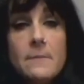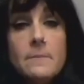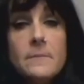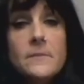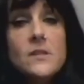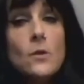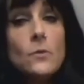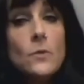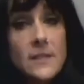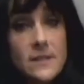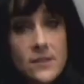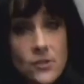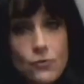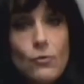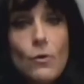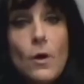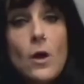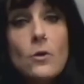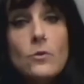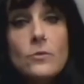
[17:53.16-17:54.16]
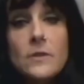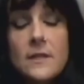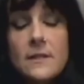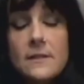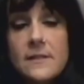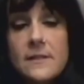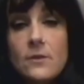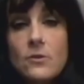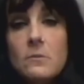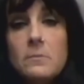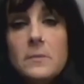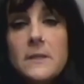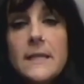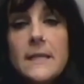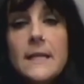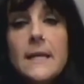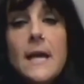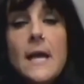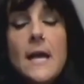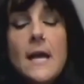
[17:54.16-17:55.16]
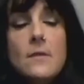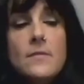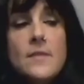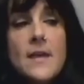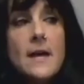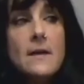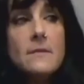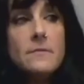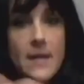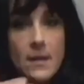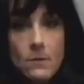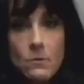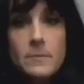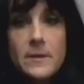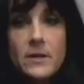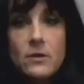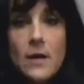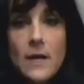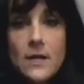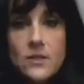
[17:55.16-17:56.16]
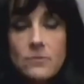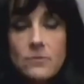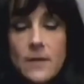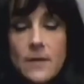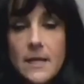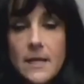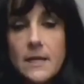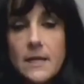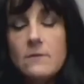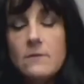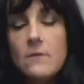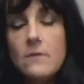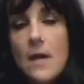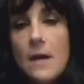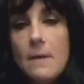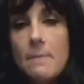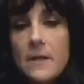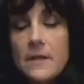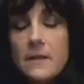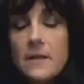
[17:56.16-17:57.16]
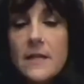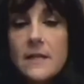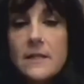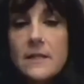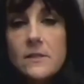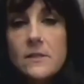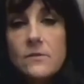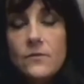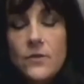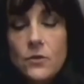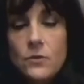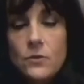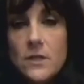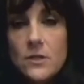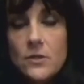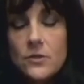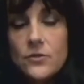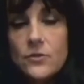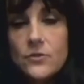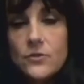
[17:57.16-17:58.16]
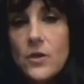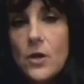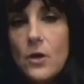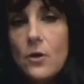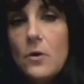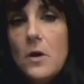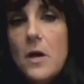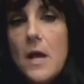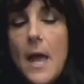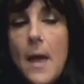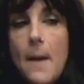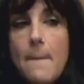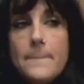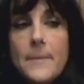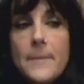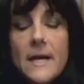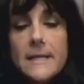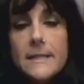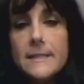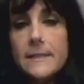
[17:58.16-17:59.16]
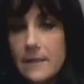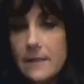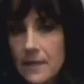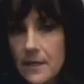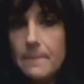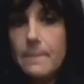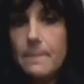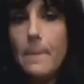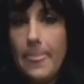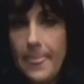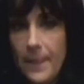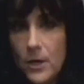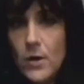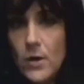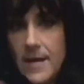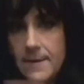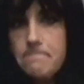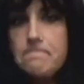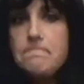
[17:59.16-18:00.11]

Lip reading: So it's grown considerably that they will be graduating in the next few years or so. But go ahead.